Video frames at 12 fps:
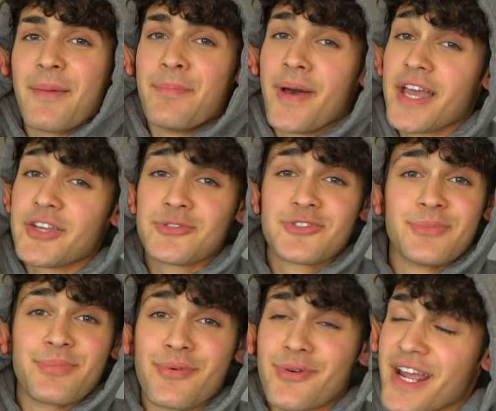I beg you to
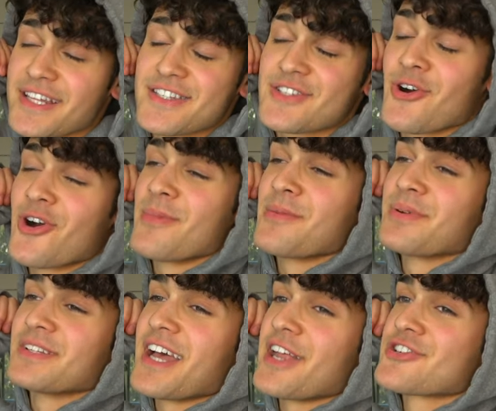brainstorm and
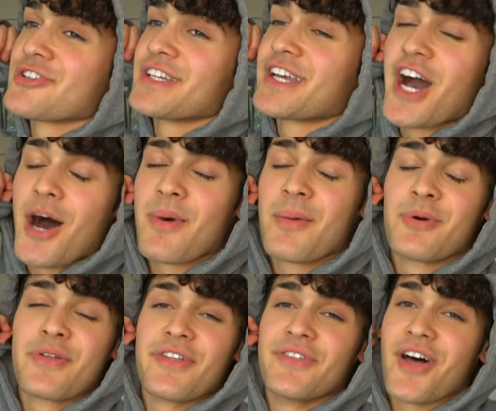potentially come up
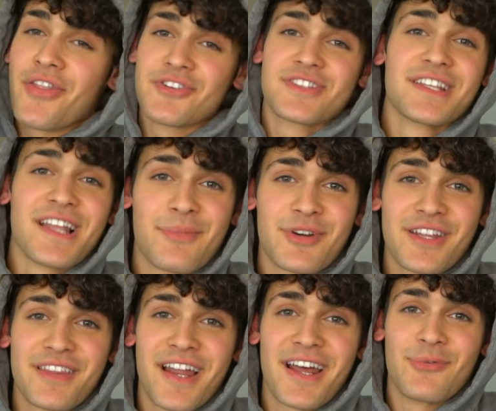with another celebrity that I